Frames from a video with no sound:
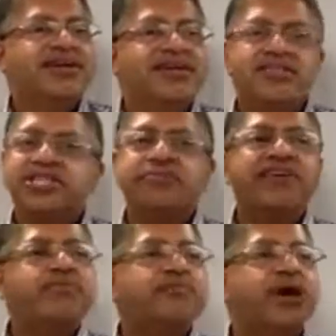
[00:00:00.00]
She may have
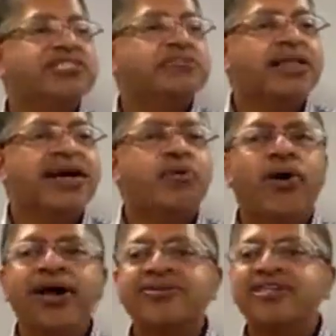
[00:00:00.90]
been puzzled by that.
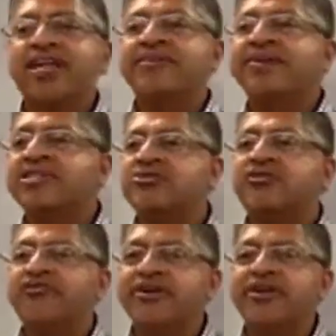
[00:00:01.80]
Why are you telling me not to
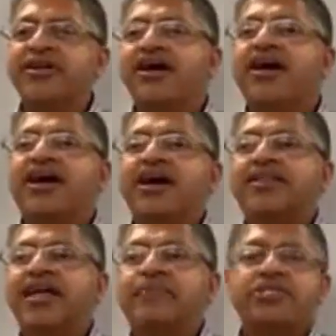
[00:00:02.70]
reveal
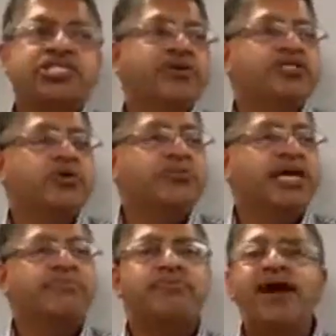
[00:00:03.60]
that I'm a Jewish woman?
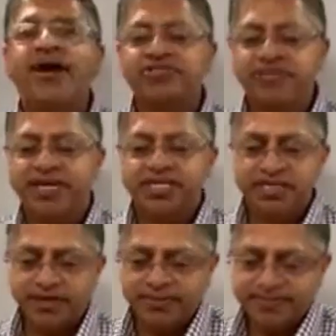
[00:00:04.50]
I'm proud to be a Jew.